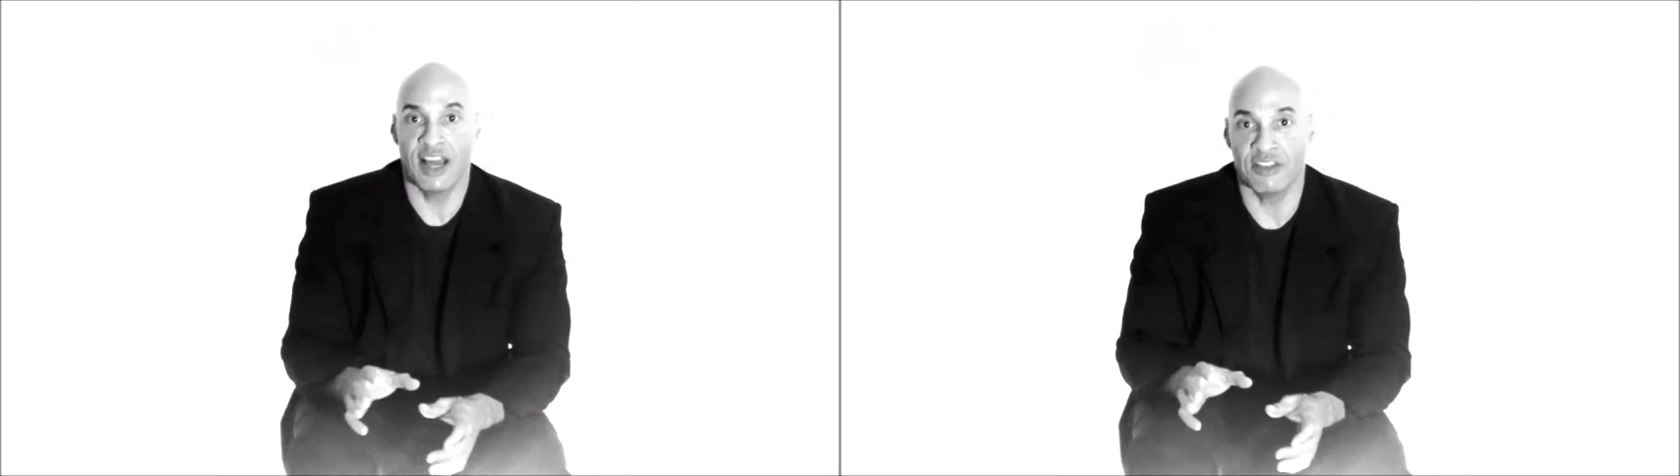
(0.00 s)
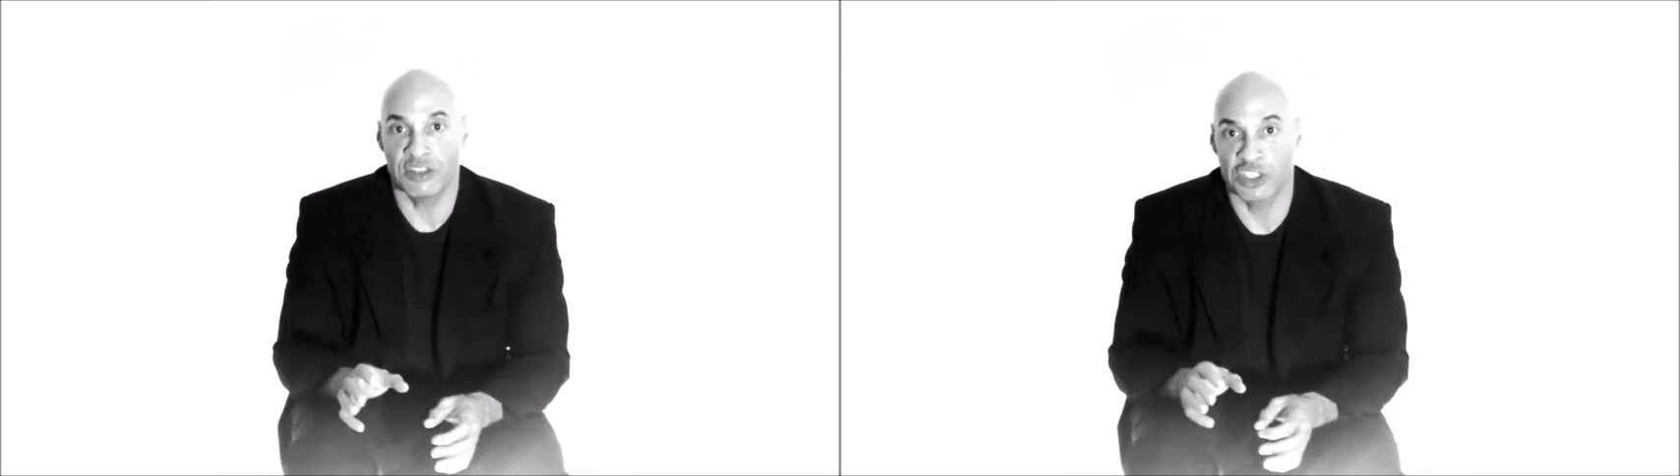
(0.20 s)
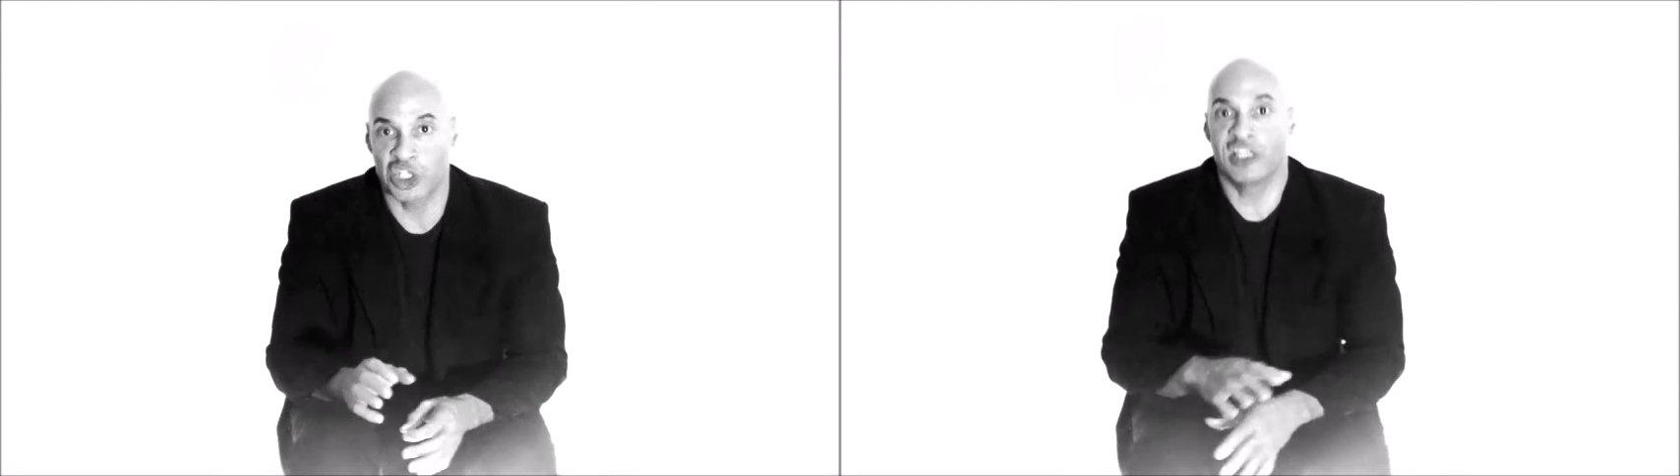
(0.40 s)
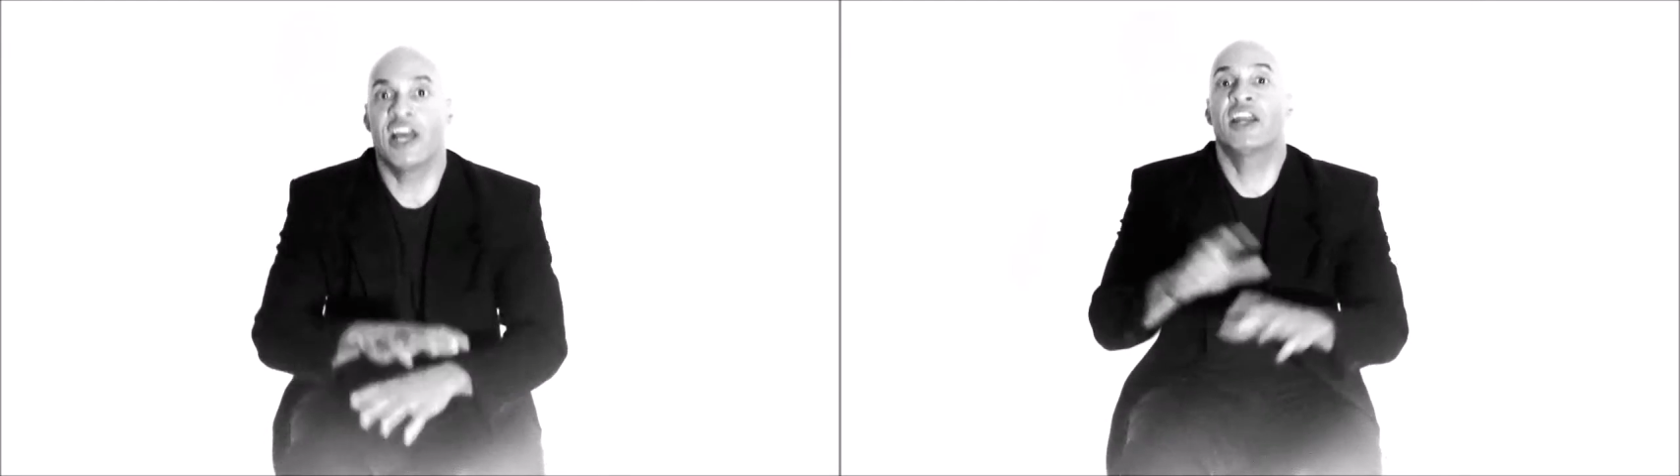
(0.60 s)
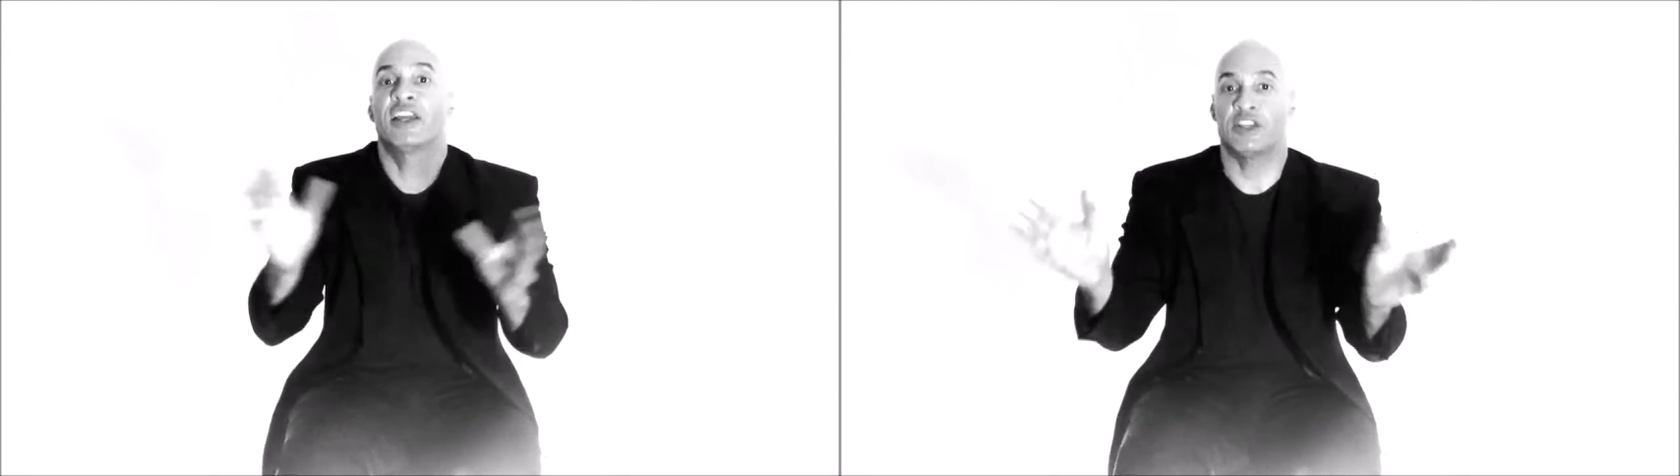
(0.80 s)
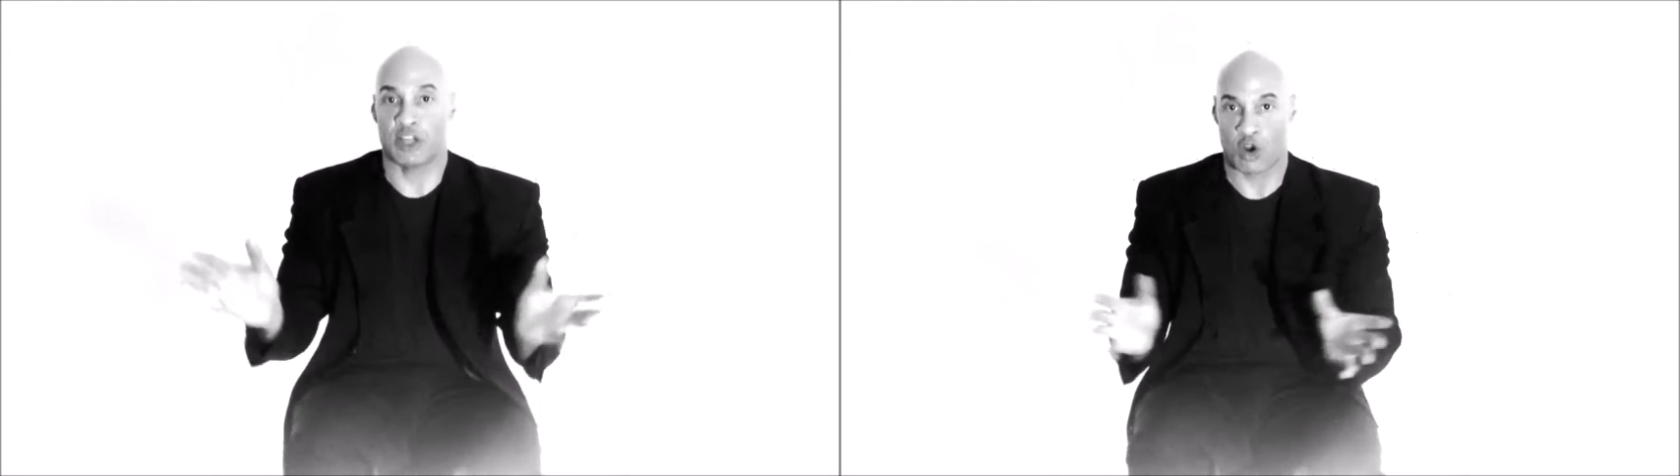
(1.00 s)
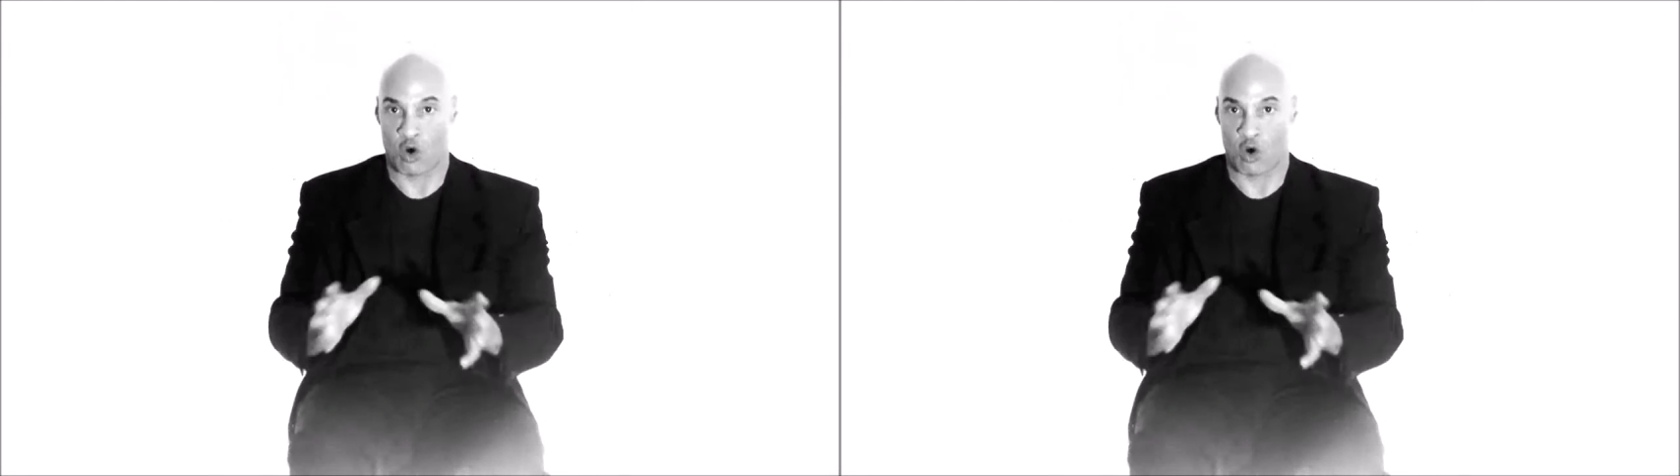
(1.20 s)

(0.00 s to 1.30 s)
not the shenanigans that